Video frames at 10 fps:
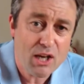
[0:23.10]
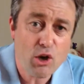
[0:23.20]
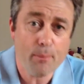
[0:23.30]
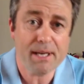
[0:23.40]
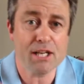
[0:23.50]

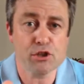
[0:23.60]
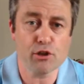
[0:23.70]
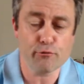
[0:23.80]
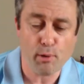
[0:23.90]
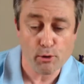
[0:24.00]
combination
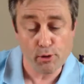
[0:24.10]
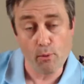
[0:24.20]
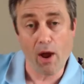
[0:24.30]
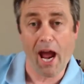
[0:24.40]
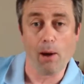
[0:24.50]
of
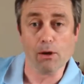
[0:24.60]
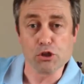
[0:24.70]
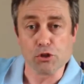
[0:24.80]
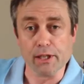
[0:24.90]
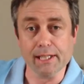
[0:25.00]
both
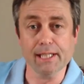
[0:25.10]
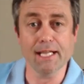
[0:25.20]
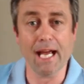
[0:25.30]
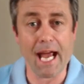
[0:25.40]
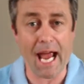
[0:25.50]
Awatere
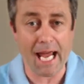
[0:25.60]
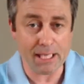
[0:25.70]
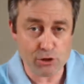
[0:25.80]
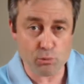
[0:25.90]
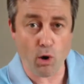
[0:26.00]

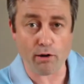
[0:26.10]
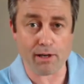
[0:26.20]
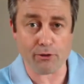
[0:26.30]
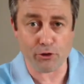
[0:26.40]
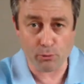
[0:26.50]
and
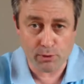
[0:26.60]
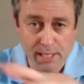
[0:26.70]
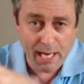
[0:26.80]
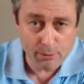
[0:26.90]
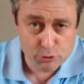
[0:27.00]
Wairau. So with the
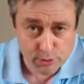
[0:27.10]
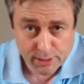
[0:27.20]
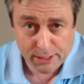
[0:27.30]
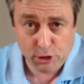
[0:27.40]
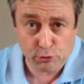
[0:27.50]
Awatere you
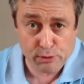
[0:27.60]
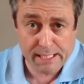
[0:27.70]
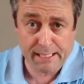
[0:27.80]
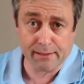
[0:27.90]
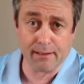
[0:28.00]
get the
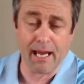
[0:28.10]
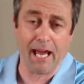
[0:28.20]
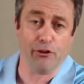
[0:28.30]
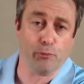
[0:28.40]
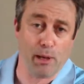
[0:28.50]
green
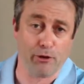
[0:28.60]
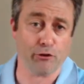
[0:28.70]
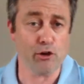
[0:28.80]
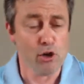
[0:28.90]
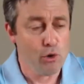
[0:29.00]

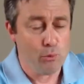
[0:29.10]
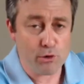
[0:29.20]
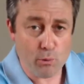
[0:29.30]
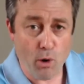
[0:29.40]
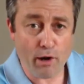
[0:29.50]
aspects.
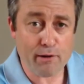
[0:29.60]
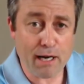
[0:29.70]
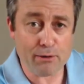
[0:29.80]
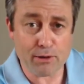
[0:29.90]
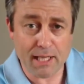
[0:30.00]
With the
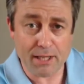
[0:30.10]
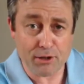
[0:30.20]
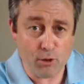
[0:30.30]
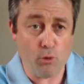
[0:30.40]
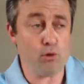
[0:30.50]
Wairau you
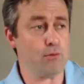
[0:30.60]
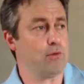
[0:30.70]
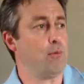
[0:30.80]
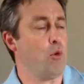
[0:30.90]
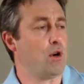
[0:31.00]
get all of
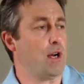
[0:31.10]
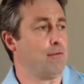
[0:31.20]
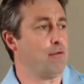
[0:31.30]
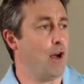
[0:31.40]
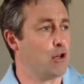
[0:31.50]
the more kind
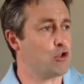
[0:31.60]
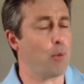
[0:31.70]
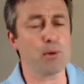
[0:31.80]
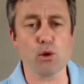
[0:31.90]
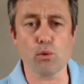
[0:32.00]
of
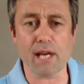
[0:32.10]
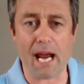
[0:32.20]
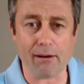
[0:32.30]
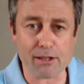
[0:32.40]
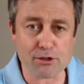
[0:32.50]
tropical
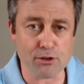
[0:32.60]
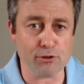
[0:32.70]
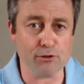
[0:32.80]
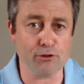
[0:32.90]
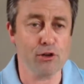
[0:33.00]

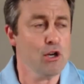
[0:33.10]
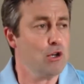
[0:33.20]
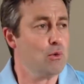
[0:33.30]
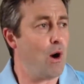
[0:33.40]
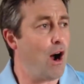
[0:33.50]
characters,
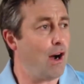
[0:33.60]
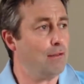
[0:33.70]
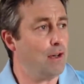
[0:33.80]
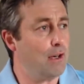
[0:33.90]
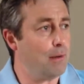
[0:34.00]

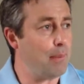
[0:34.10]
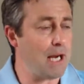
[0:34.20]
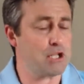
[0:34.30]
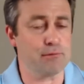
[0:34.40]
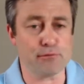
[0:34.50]
guava,
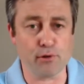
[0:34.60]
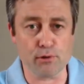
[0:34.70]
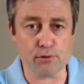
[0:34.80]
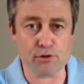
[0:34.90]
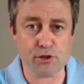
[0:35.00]
passion
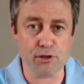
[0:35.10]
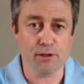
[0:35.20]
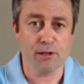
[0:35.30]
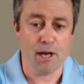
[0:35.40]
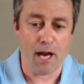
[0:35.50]
fruit,
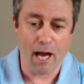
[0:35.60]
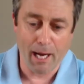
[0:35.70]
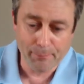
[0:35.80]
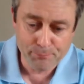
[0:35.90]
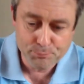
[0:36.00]

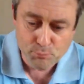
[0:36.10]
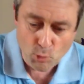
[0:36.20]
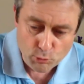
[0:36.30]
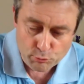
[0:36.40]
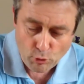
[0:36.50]

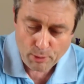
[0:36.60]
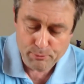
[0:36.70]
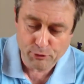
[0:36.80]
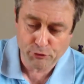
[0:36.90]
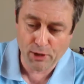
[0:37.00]
all the
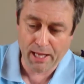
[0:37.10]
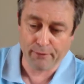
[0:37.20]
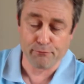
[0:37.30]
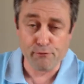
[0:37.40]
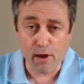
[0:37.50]
ripeness
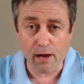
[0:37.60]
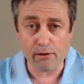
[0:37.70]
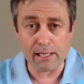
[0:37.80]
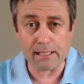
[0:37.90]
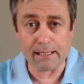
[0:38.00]
there.
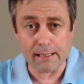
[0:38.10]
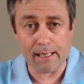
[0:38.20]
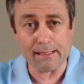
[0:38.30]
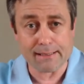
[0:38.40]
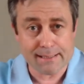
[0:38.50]
Very
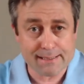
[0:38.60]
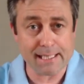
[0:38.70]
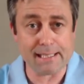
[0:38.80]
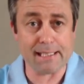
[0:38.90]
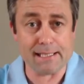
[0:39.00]
and
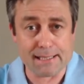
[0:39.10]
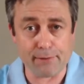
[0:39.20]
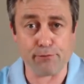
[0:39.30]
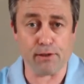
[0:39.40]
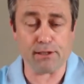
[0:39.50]
distinctly
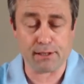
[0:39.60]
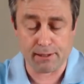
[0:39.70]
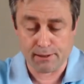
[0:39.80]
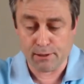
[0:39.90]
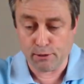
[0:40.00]
different
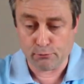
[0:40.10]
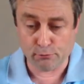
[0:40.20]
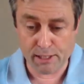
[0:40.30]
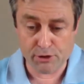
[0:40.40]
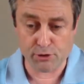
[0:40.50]

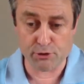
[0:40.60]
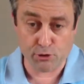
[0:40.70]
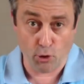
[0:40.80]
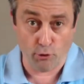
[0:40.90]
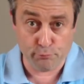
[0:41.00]
regions
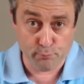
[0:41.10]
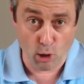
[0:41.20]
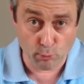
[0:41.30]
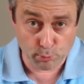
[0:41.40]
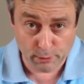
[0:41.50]
of
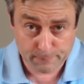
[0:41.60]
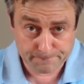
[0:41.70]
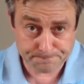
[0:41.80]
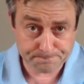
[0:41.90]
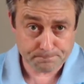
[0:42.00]
Marlborough.
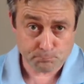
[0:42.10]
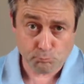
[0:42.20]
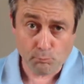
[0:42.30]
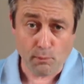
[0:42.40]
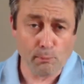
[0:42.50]

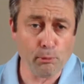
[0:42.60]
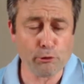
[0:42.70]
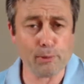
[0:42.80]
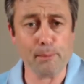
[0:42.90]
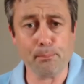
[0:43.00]

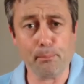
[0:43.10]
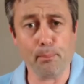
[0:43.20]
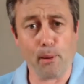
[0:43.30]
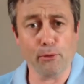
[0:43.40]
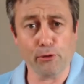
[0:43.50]
Possibly
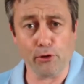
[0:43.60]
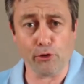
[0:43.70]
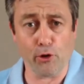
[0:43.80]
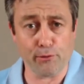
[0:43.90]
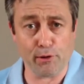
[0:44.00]
both
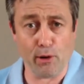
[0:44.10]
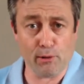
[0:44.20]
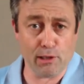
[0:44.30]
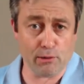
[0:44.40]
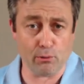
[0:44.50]
deserve their own
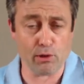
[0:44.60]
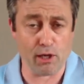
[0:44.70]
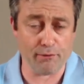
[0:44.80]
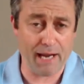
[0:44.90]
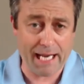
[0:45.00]
little
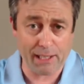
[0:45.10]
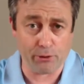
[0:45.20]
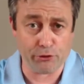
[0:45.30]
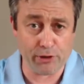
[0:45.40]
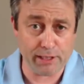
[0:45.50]
kind of
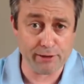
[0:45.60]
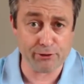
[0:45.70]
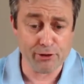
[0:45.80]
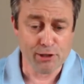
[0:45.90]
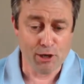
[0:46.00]

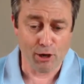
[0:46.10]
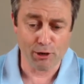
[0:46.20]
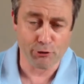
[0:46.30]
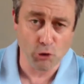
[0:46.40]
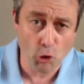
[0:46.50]
AOCs. I know
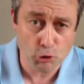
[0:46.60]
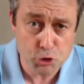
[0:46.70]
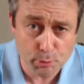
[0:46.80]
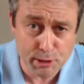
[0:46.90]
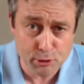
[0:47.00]
it's a hot
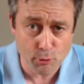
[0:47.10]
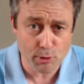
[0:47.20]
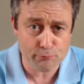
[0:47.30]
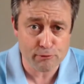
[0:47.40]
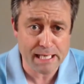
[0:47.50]
topic no
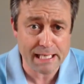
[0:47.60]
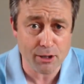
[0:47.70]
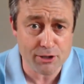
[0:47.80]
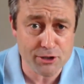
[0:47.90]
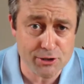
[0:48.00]
one really
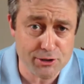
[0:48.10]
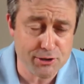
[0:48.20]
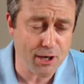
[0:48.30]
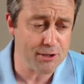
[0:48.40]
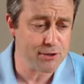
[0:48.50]
likes to
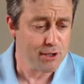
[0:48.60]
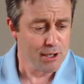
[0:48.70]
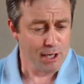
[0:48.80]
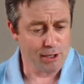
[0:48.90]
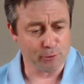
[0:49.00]
discuss.
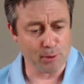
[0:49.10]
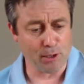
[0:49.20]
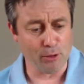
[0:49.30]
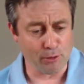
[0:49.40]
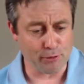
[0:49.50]
There's been a
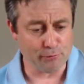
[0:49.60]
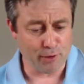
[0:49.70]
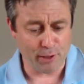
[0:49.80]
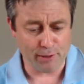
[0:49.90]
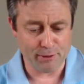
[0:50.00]
lot of,
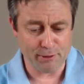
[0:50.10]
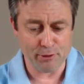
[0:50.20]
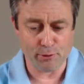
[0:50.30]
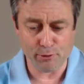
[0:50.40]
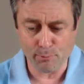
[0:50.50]

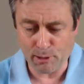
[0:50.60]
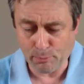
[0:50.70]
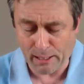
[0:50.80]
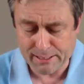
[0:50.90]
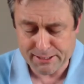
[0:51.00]
the big
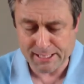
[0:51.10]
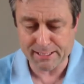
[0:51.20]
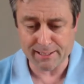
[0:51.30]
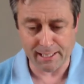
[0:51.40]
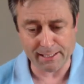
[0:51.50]
players tend to
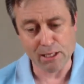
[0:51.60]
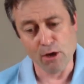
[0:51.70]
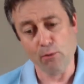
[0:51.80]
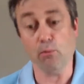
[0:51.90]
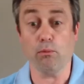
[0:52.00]
say,
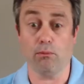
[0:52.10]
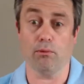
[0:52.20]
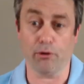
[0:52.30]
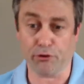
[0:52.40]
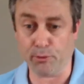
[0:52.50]

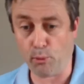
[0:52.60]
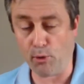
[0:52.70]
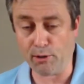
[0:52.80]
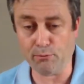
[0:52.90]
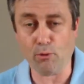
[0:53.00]
what's the
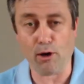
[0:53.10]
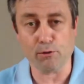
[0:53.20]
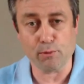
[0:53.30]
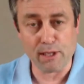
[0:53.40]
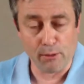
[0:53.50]
point, why
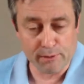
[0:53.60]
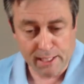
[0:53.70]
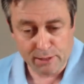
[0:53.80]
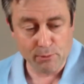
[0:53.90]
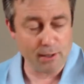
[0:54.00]
we don't
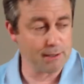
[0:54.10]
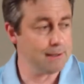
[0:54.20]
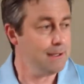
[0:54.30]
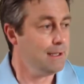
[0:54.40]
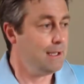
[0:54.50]
need one?
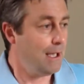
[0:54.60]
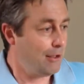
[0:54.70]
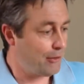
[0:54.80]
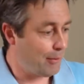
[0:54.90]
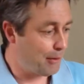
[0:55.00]

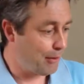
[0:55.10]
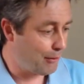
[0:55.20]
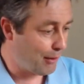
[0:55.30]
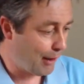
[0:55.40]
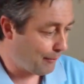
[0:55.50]
Some of
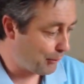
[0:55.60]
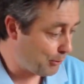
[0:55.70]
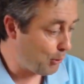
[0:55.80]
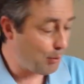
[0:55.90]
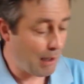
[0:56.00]
the
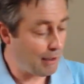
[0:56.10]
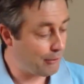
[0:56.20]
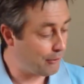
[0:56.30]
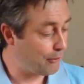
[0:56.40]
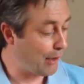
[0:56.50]
smaller
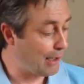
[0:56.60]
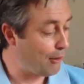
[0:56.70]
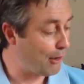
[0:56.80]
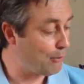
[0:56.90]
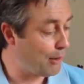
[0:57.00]
players say
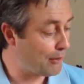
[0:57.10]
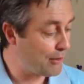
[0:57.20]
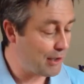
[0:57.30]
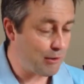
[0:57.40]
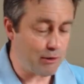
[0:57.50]
likewise,
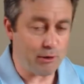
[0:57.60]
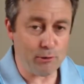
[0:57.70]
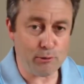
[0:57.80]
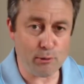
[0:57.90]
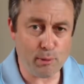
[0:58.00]
and then you've got
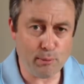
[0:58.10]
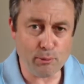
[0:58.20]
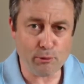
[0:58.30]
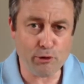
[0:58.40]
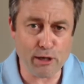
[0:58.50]
the people
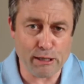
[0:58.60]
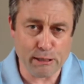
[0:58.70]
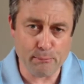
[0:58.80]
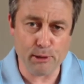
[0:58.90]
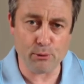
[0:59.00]
who sit in
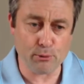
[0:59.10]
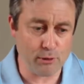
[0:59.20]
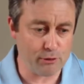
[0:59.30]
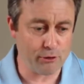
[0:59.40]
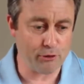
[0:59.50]
the middle
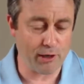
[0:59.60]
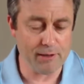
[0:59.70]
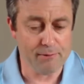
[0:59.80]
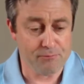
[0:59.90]
that just say,